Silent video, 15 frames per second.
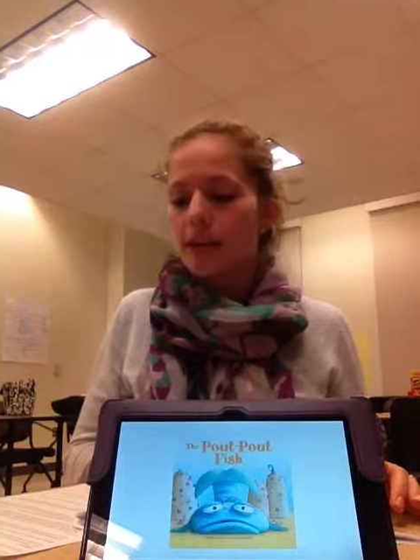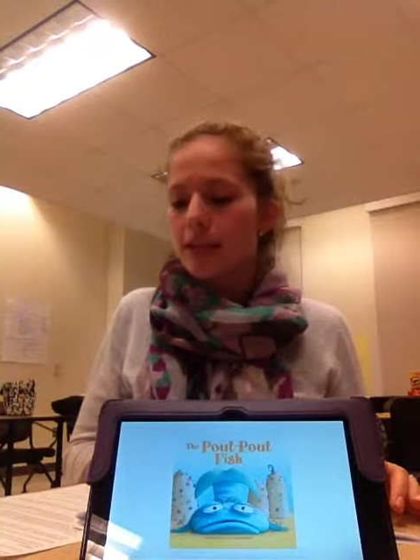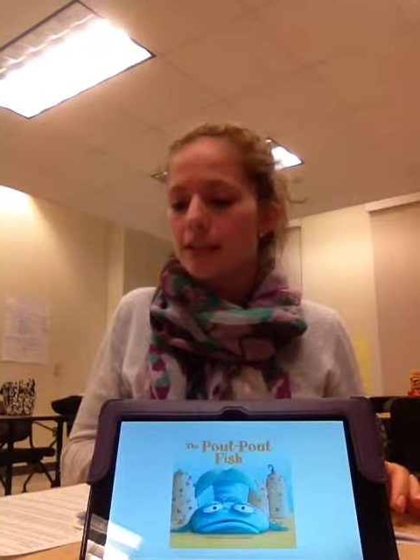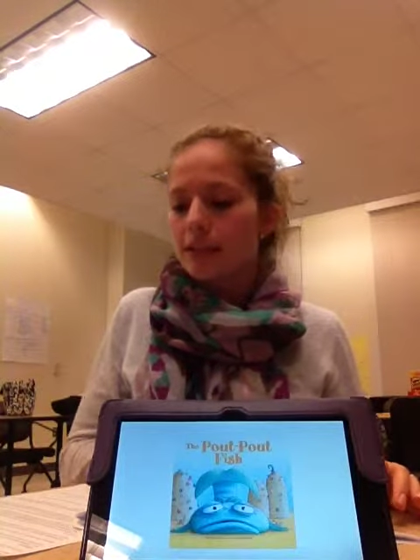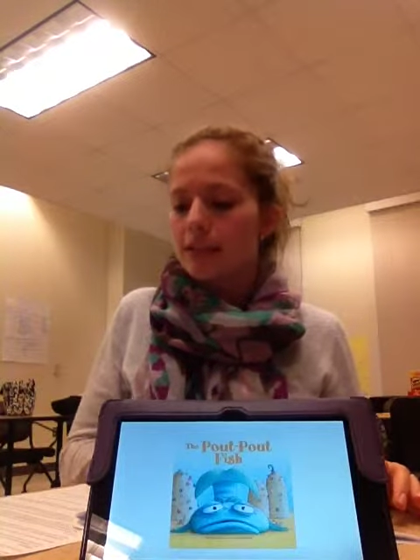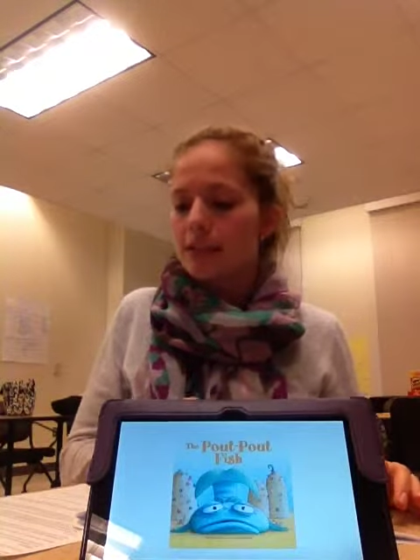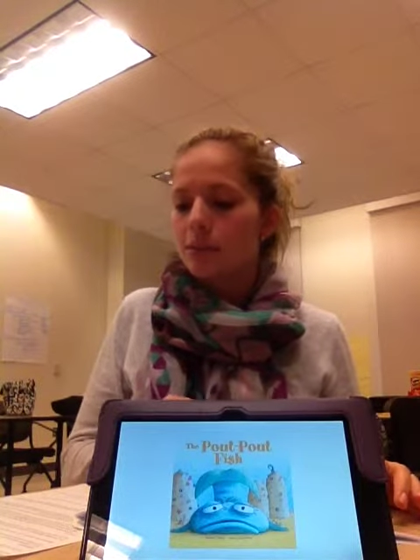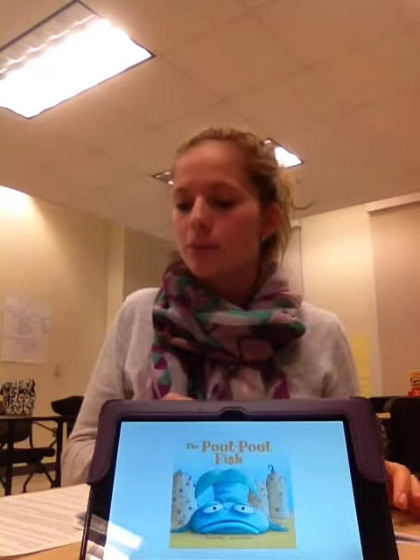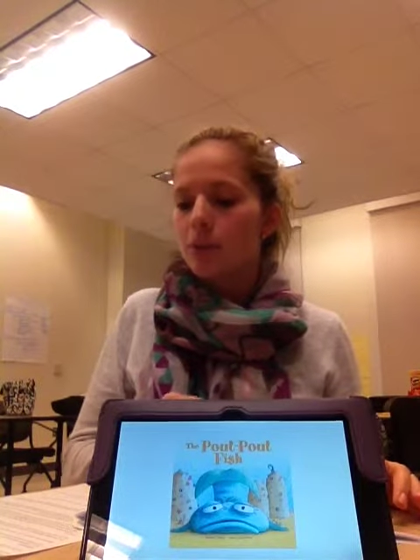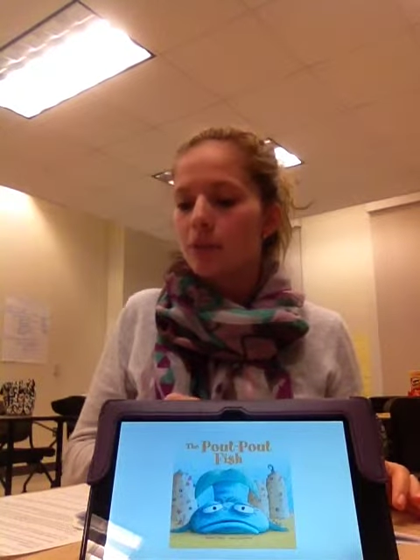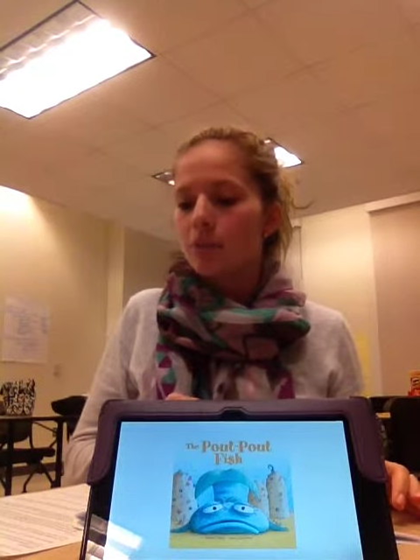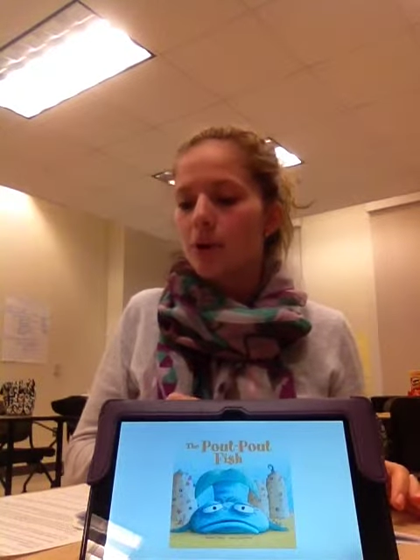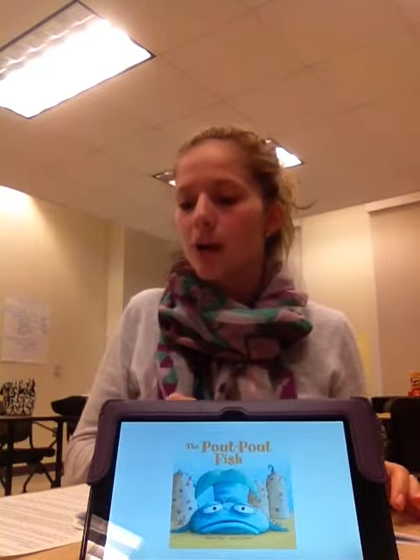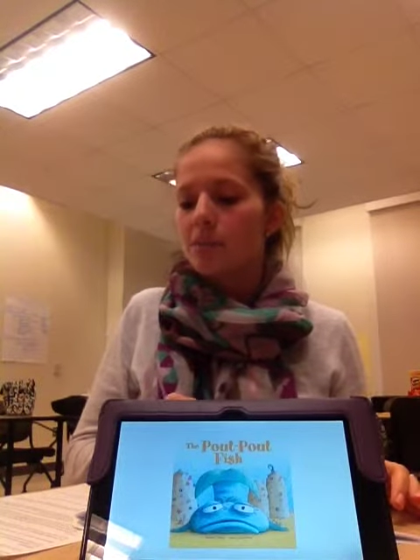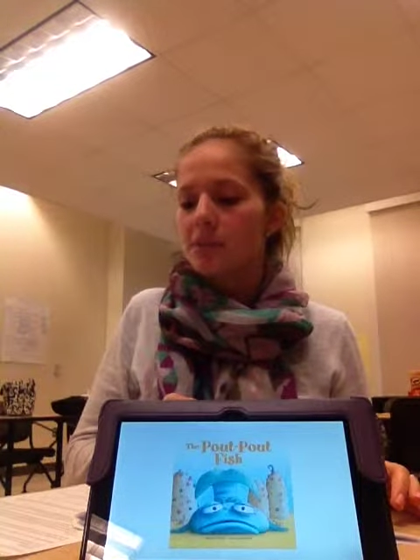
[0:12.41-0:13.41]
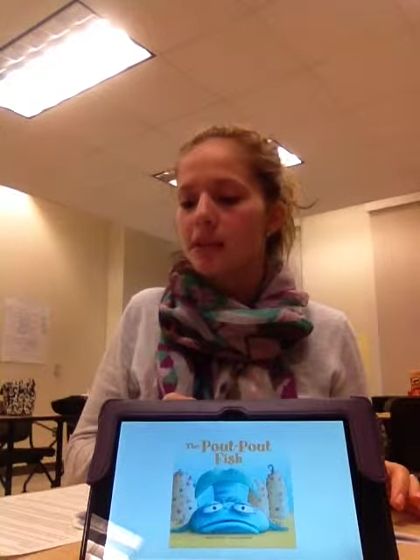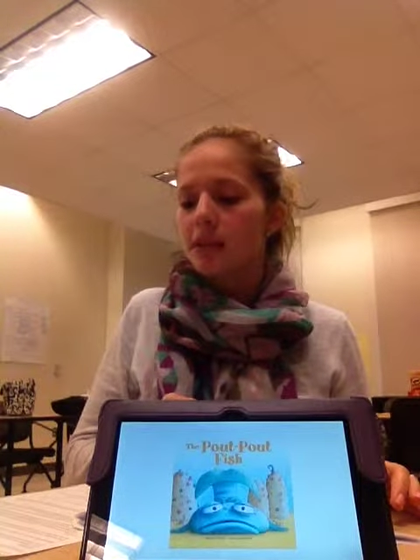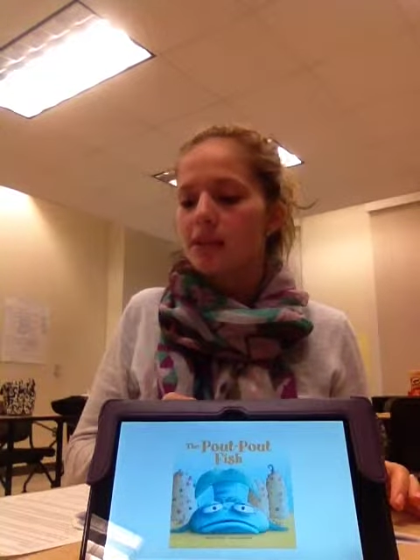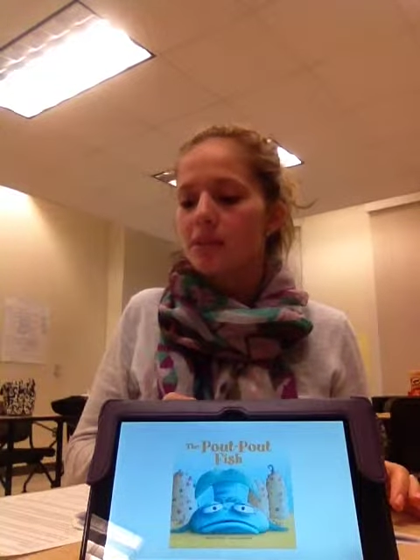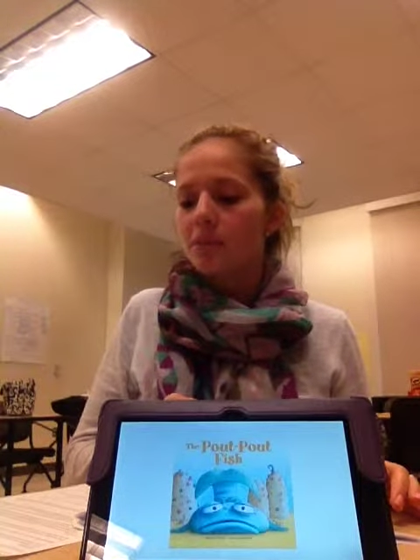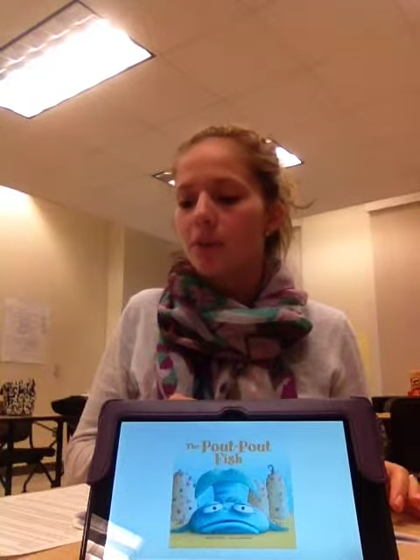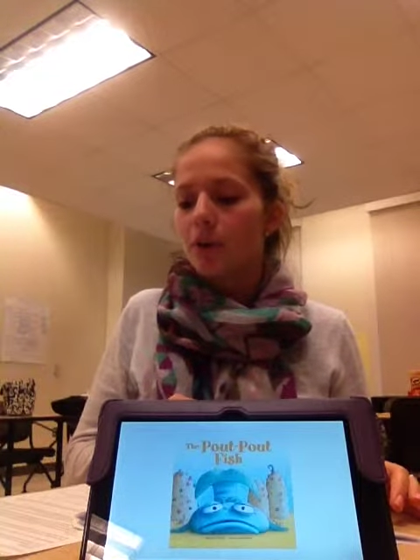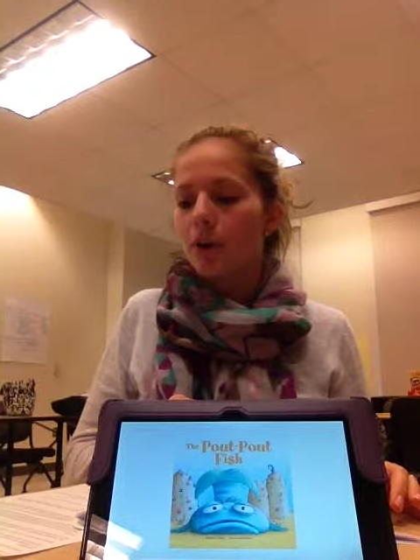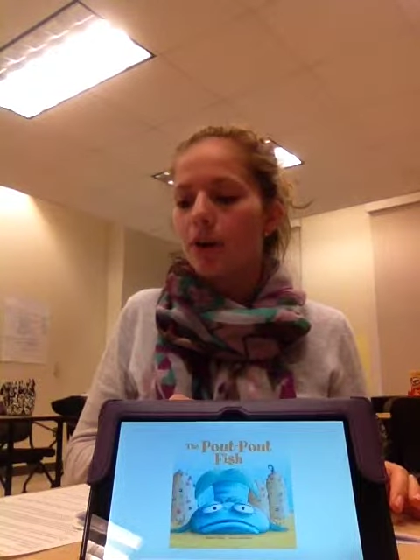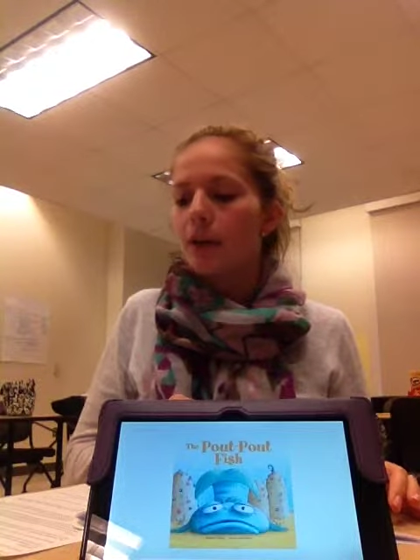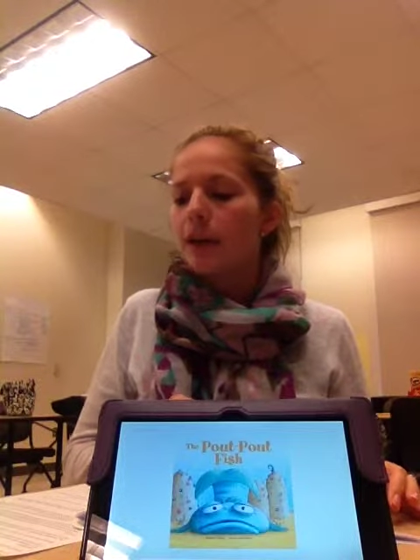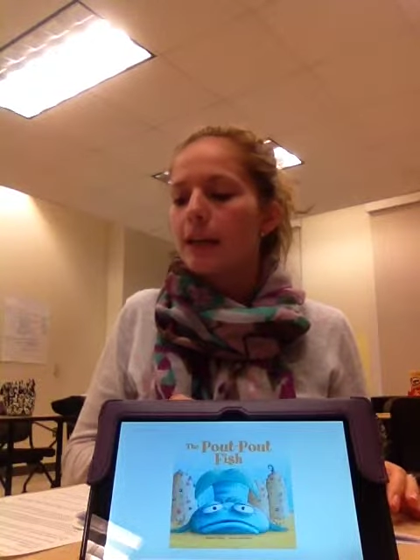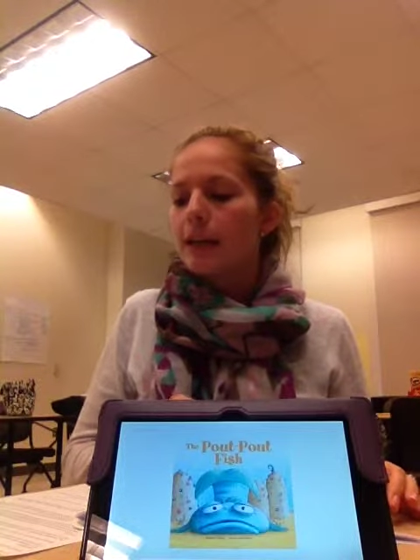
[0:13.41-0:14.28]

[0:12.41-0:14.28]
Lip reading: is with prompting and support,